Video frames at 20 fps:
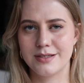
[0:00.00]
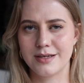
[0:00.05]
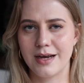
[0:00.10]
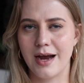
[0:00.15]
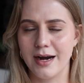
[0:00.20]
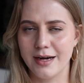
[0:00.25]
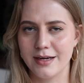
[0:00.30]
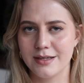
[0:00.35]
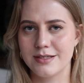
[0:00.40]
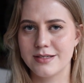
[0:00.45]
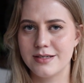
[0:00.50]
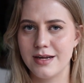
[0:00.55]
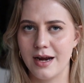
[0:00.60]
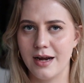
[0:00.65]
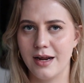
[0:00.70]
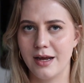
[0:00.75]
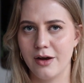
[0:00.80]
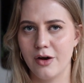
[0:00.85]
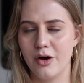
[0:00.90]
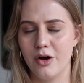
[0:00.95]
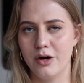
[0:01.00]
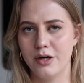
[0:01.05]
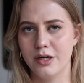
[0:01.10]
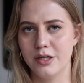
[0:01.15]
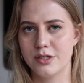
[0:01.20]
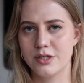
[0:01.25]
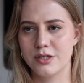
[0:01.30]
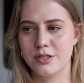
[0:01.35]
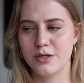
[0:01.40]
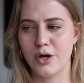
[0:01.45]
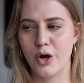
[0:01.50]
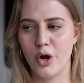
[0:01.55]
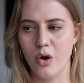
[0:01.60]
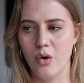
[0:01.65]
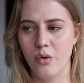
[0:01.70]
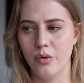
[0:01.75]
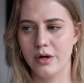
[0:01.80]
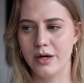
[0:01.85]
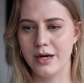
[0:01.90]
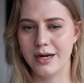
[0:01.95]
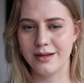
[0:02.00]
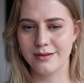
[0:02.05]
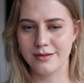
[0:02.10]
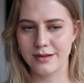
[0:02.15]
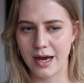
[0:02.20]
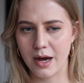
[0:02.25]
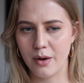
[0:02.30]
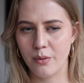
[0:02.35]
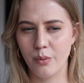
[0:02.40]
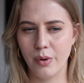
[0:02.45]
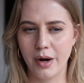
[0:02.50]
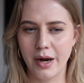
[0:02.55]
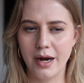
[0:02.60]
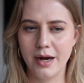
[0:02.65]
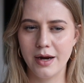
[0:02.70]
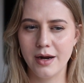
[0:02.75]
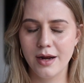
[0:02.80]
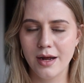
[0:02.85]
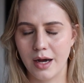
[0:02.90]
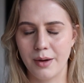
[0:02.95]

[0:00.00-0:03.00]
kind of standing on its own in that way,